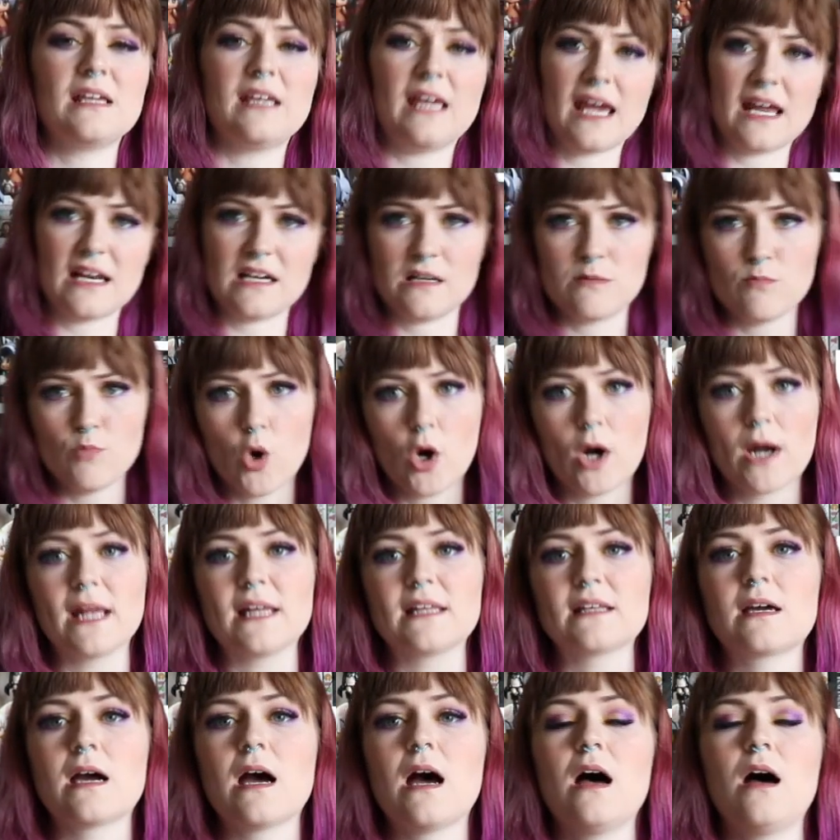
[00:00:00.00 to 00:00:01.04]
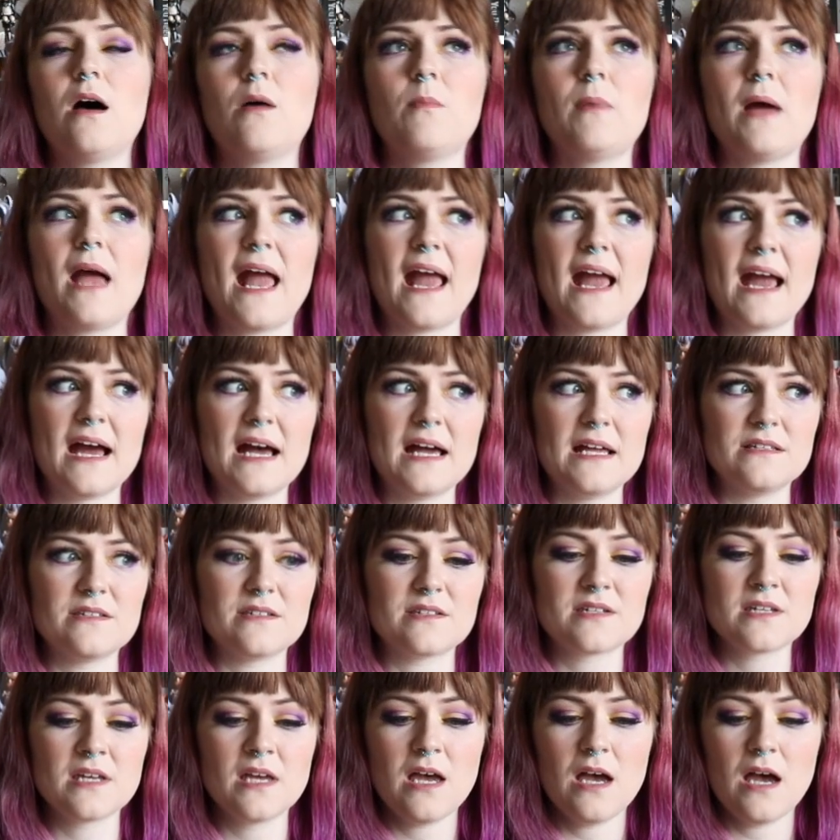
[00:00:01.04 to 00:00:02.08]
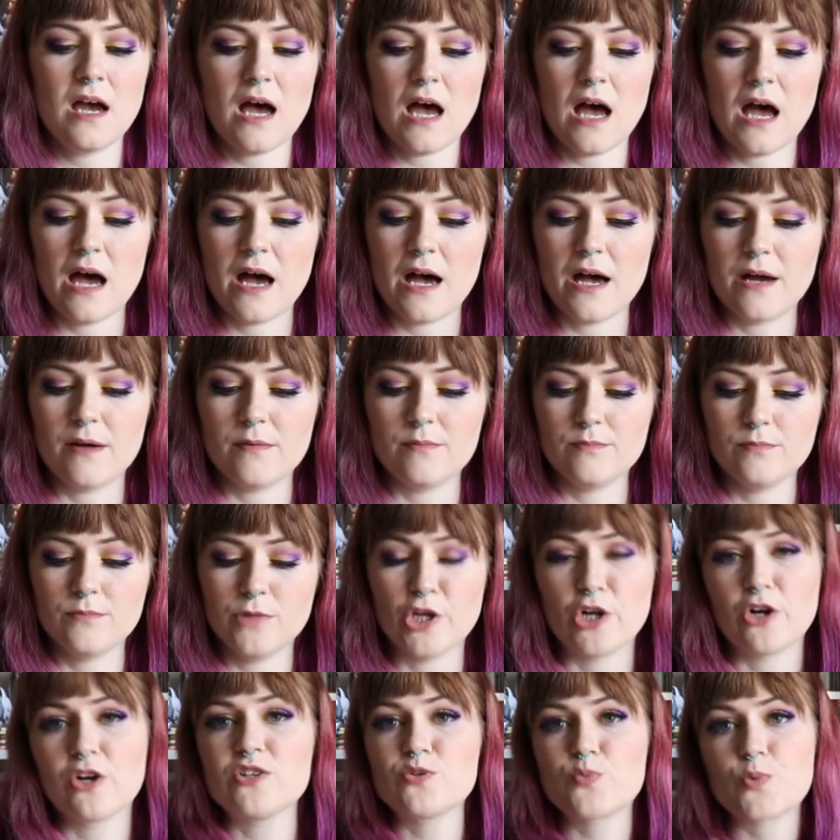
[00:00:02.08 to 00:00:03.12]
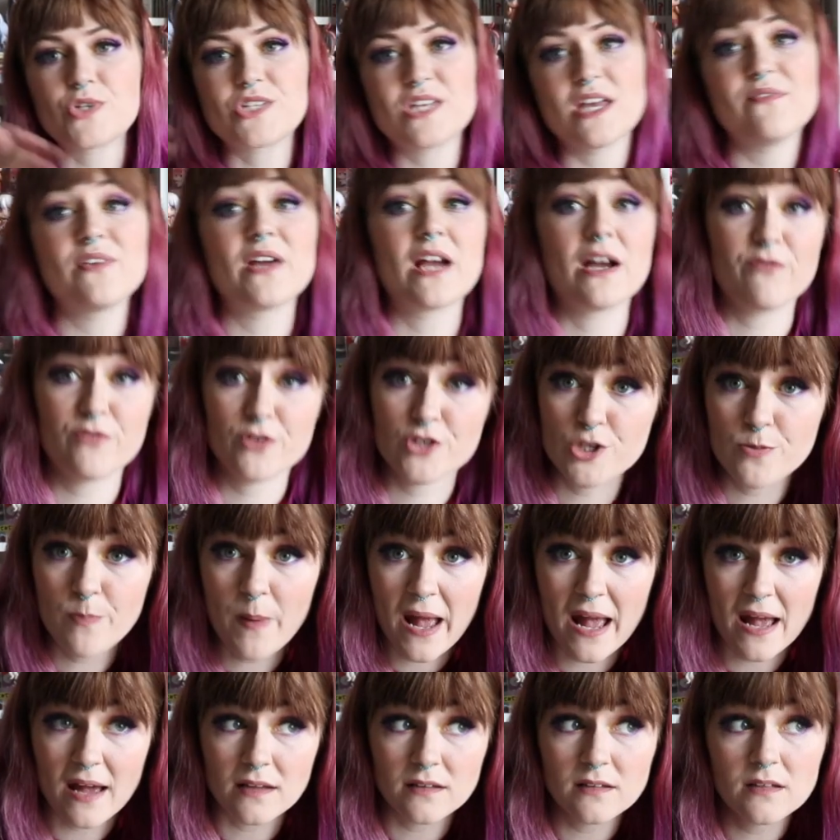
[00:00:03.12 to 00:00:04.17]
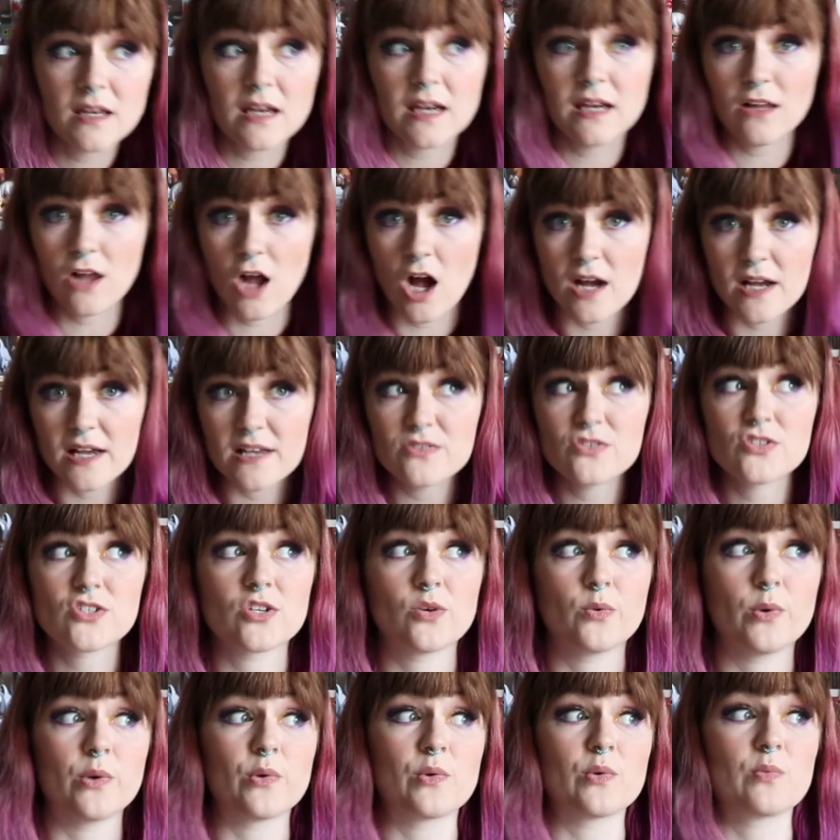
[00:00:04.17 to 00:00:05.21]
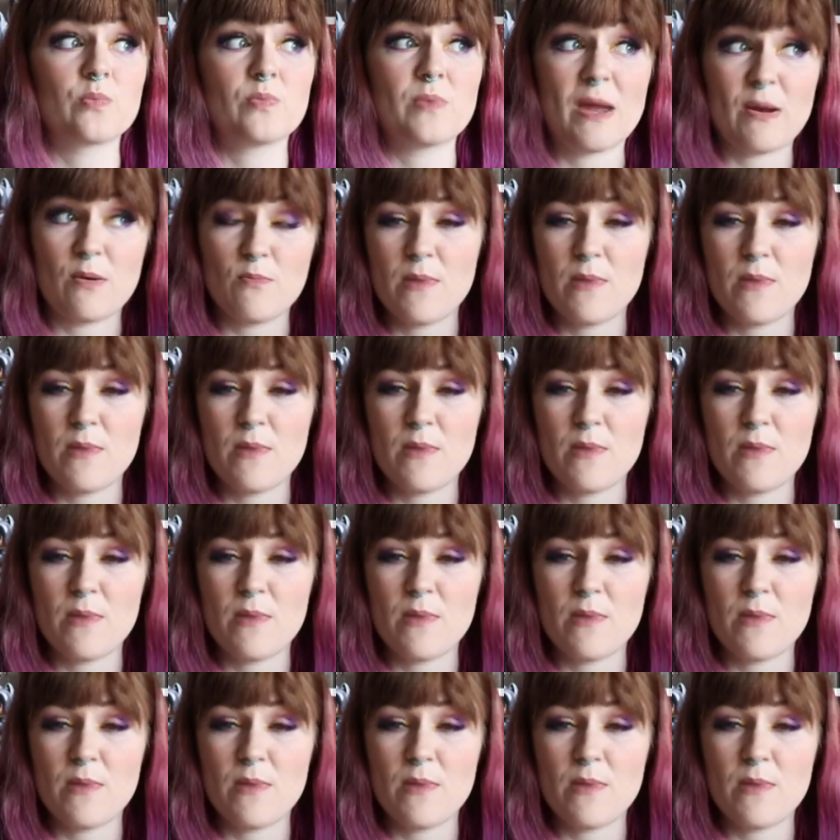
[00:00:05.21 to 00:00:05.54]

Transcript: gaining more income and um, you know because we're saving up for Japan in August so we were